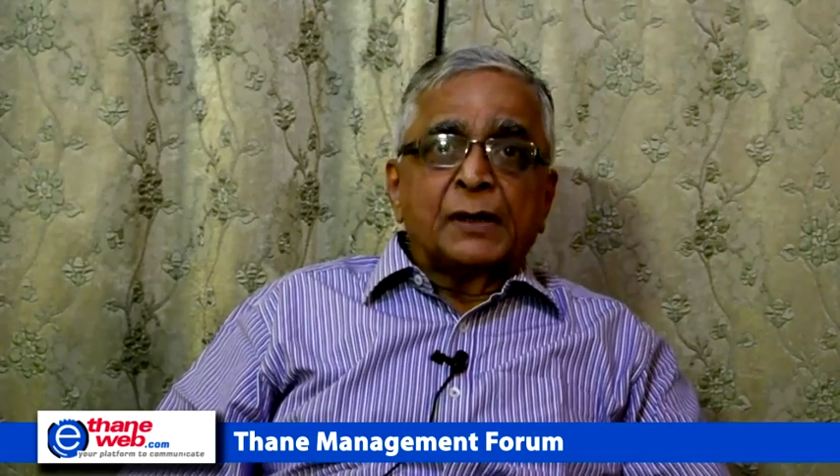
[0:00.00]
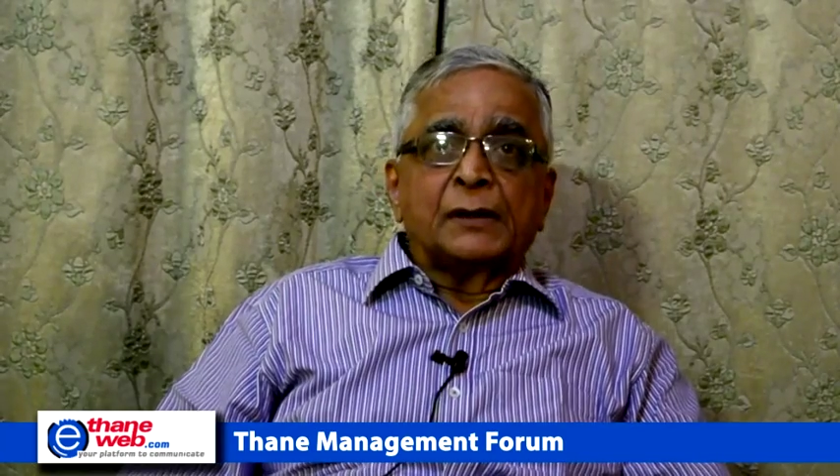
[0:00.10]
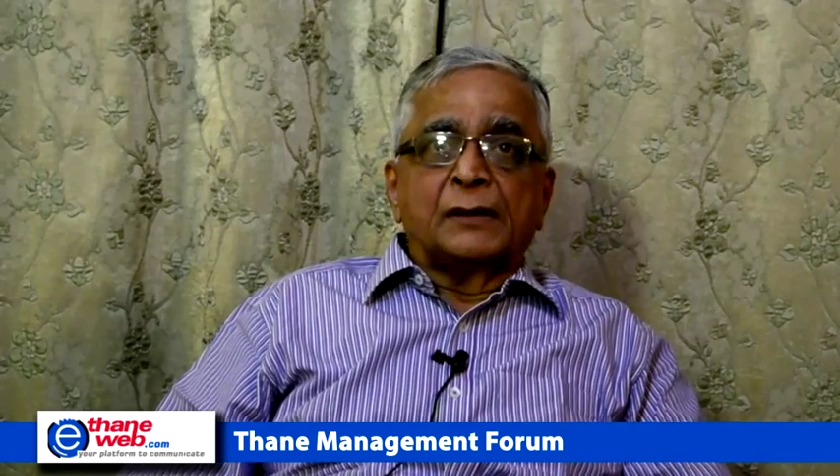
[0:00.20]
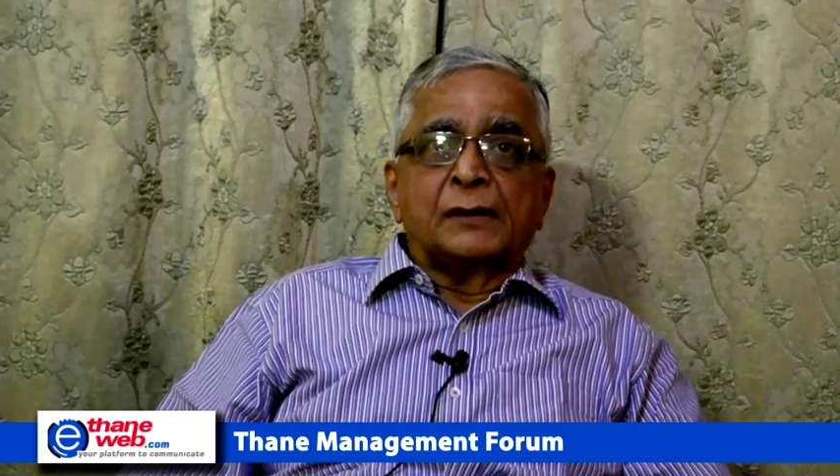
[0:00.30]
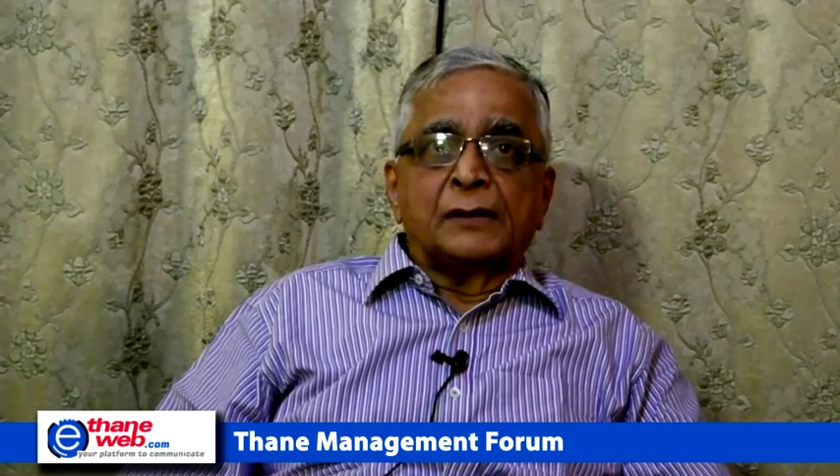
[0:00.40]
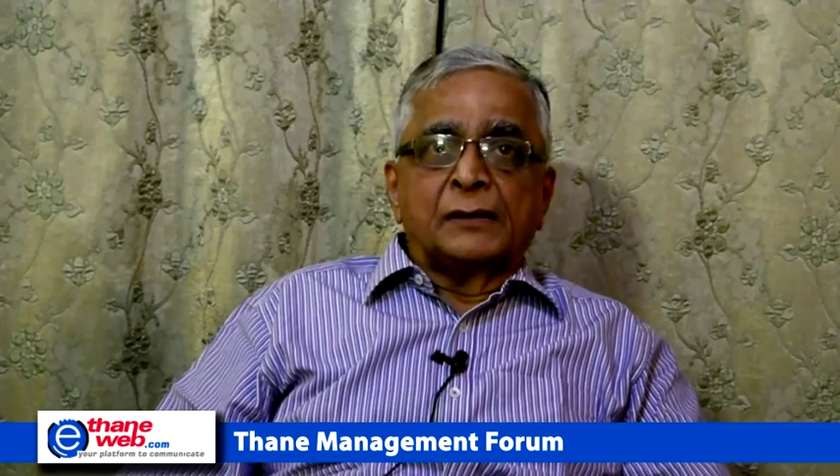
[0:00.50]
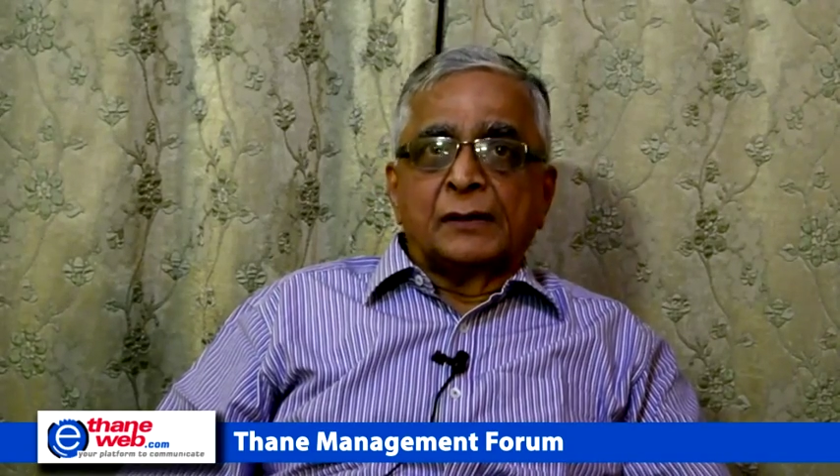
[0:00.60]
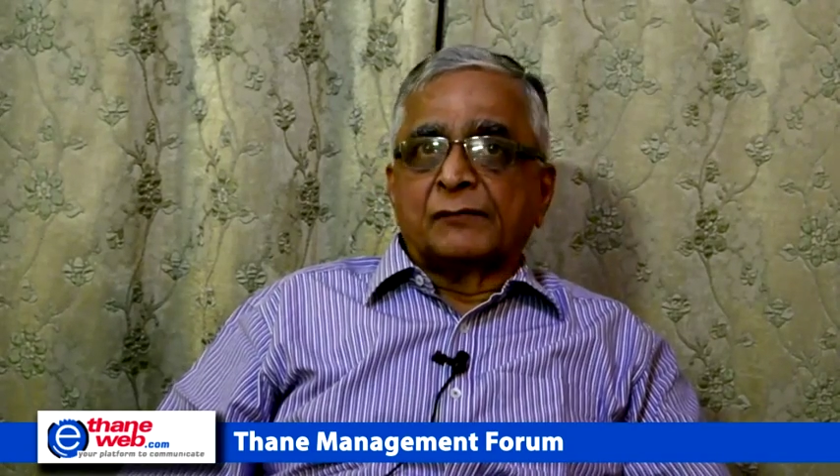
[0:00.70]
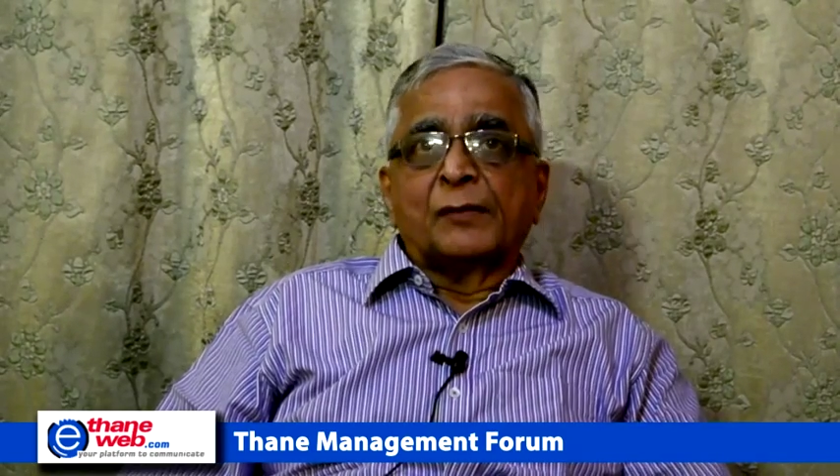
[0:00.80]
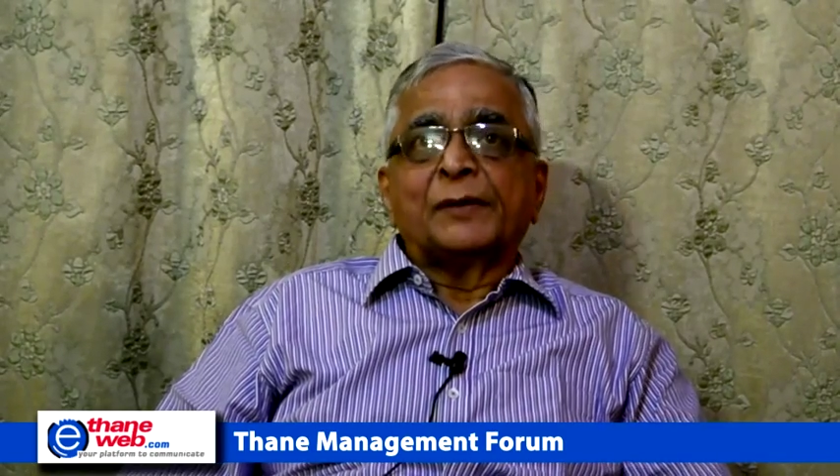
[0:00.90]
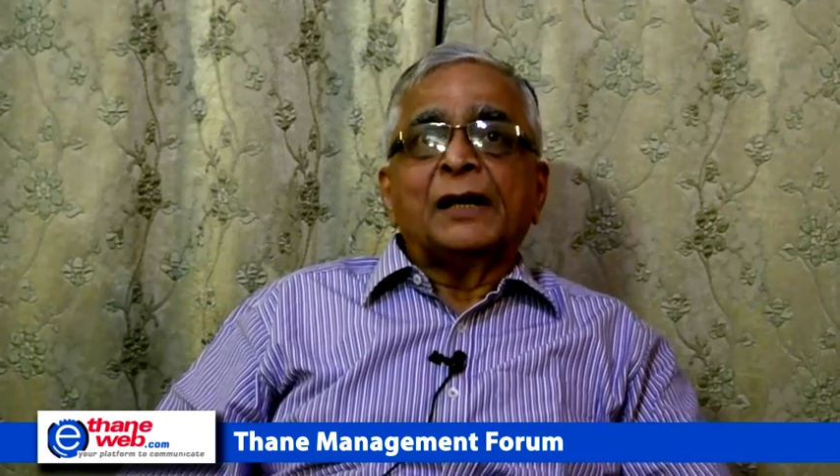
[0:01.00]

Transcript: It will be